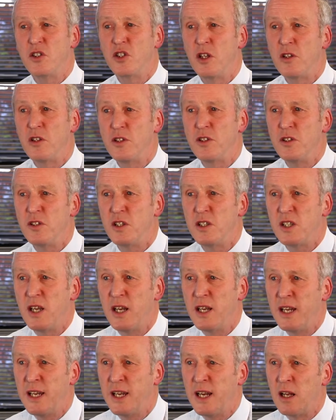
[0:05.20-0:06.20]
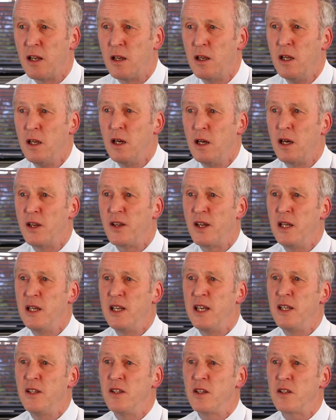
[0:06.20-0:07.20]
Consultant at NEL, and I
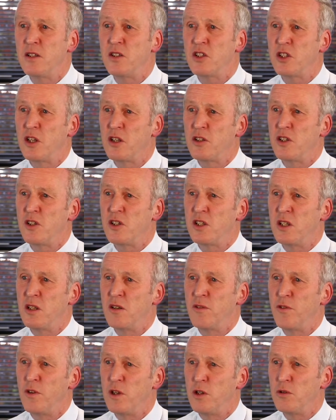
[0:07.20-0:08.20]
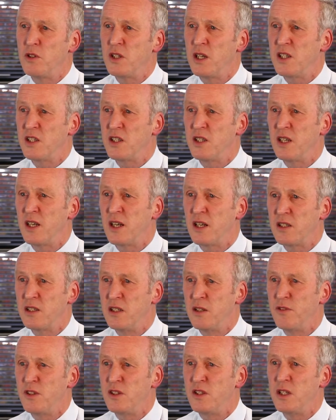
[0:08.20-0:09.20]
lead the consultancy and flow testing
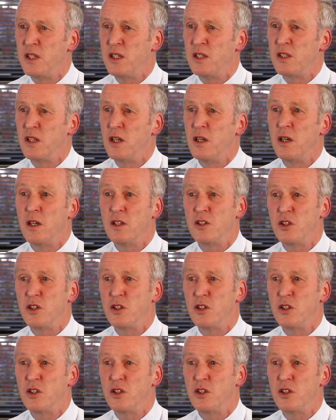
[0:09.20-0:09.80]
activities